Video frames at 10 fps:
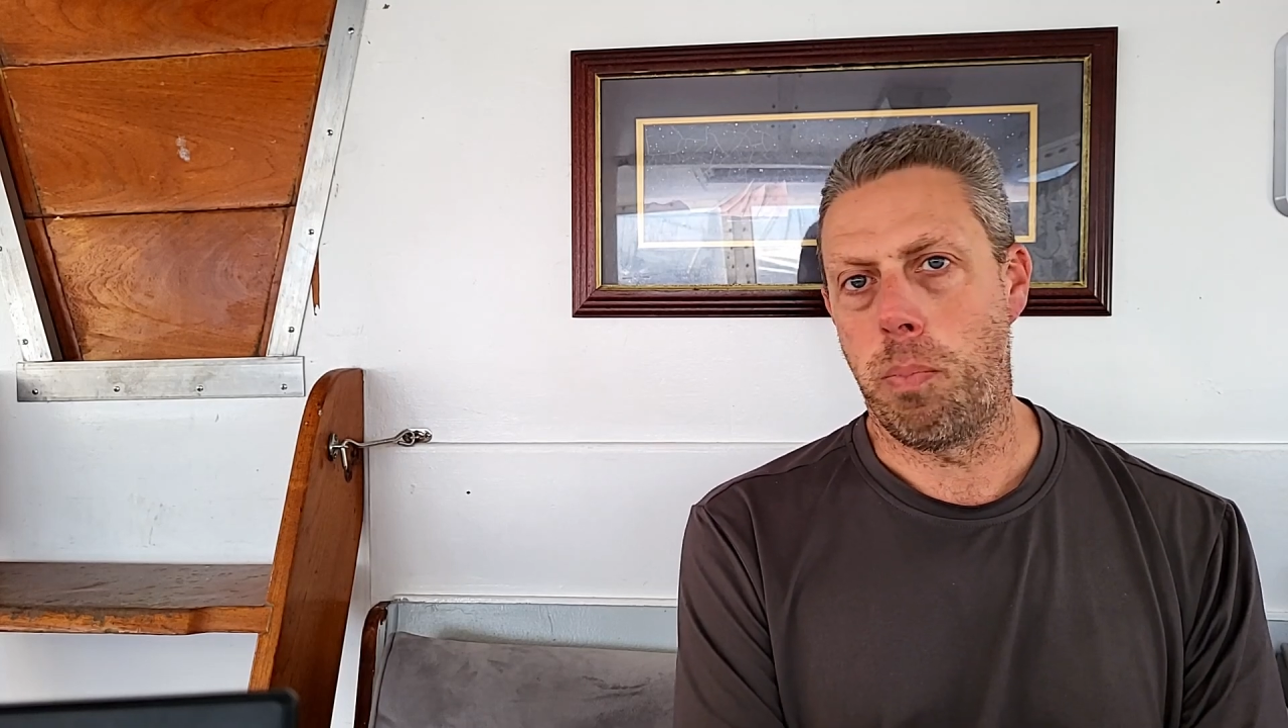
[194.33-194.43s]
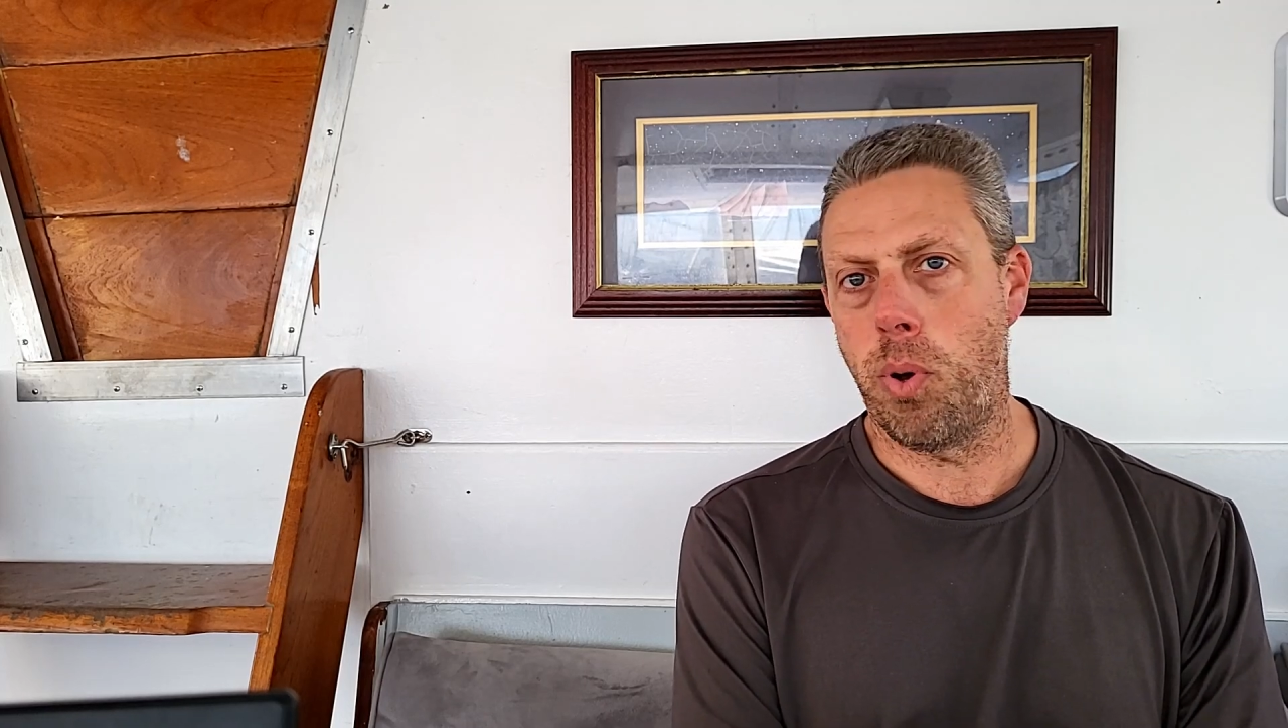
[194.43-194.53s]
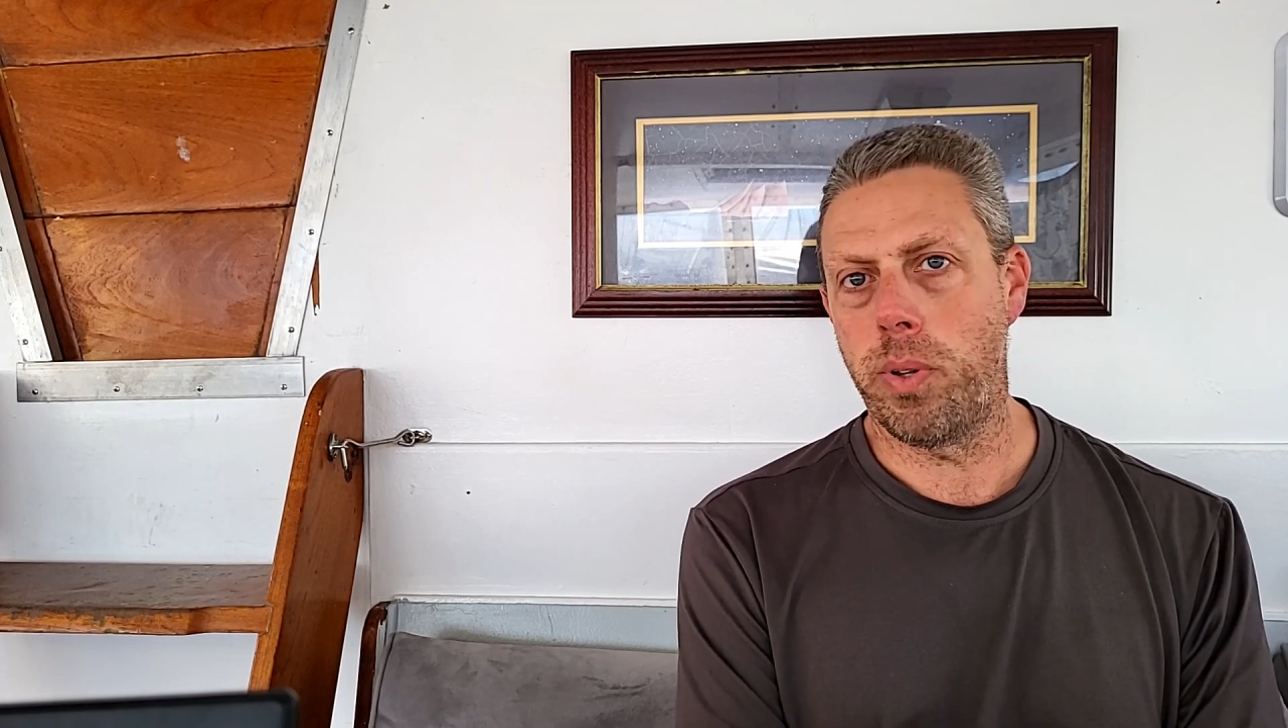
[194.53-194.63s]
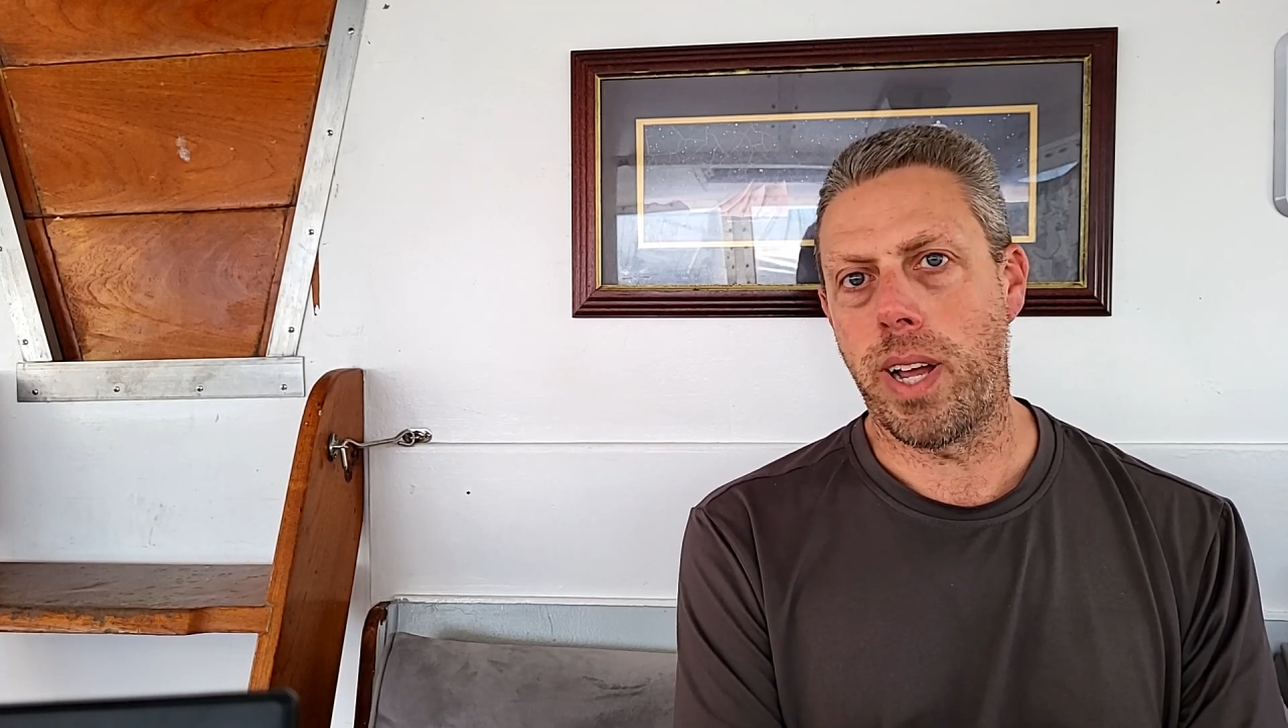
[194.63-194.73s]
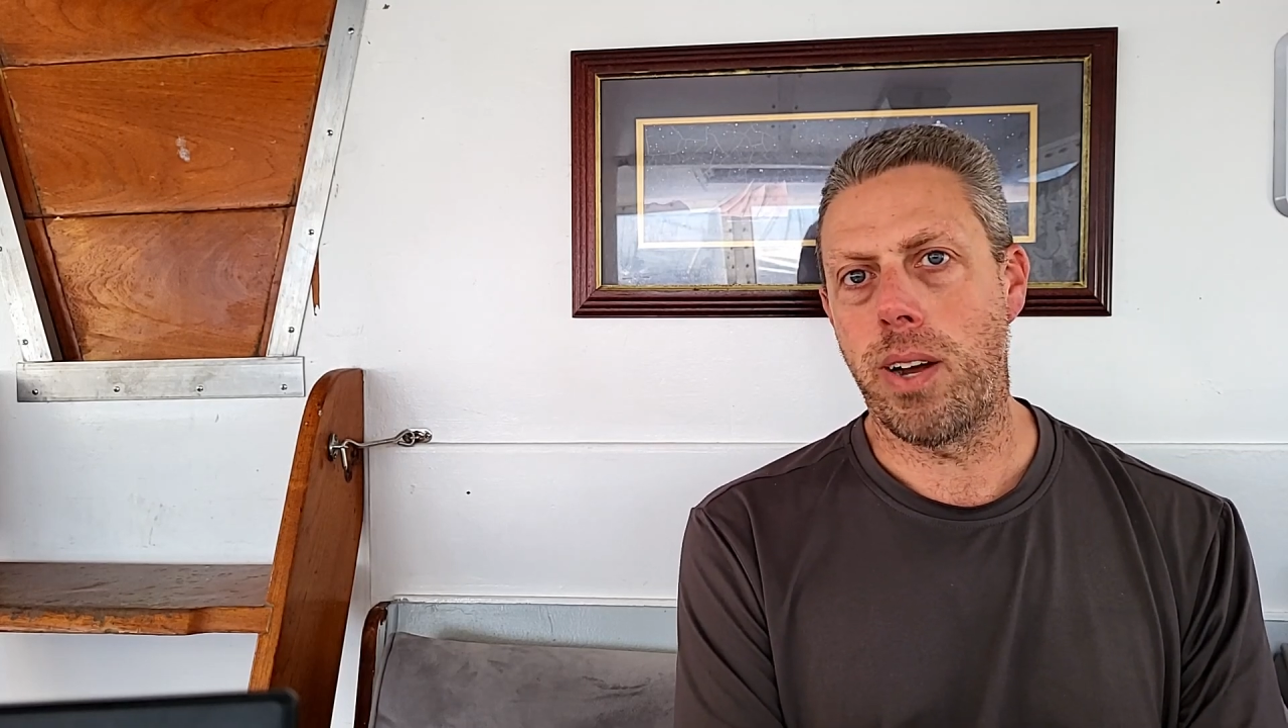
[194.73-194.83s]

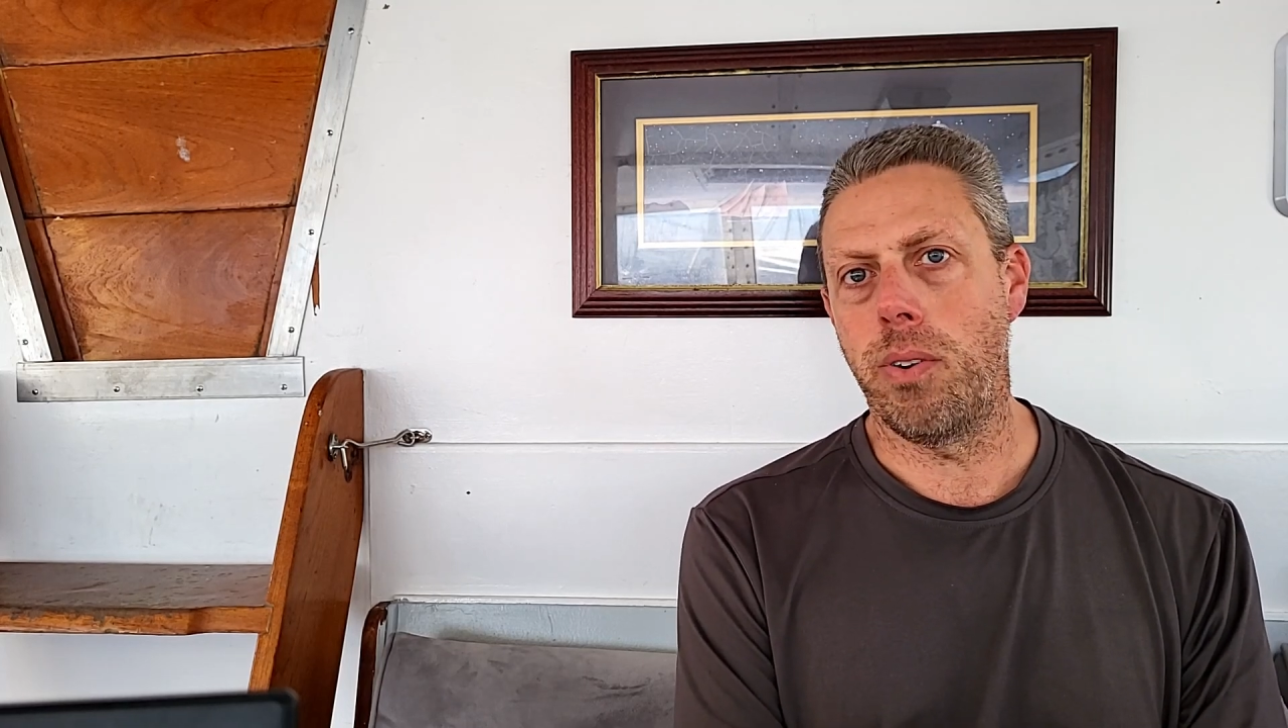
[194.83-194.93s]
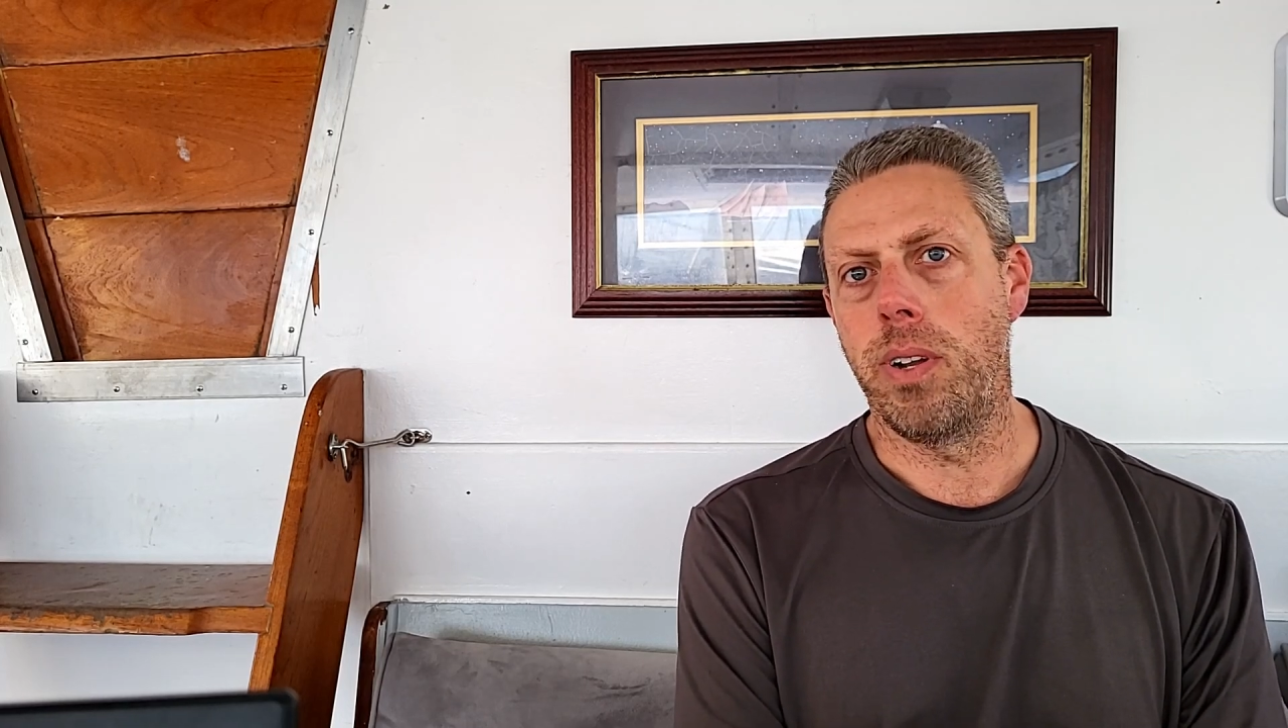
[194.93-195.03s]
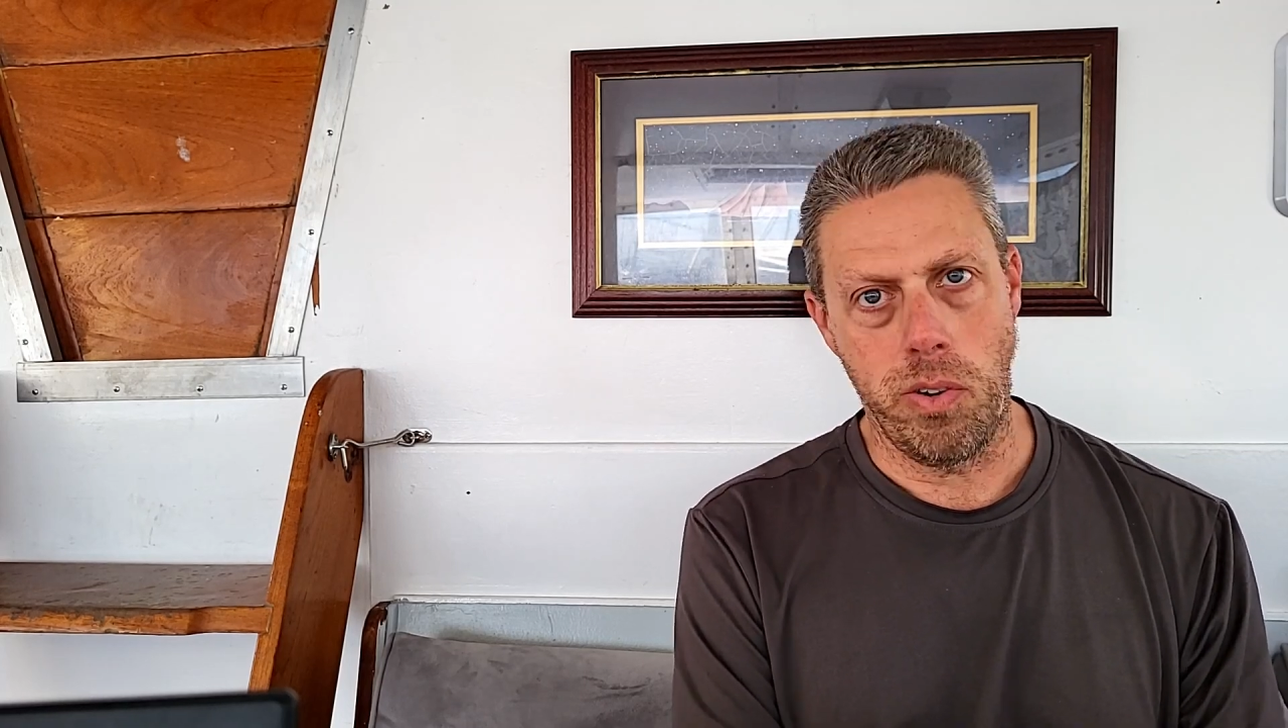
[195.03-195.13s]
pulled out,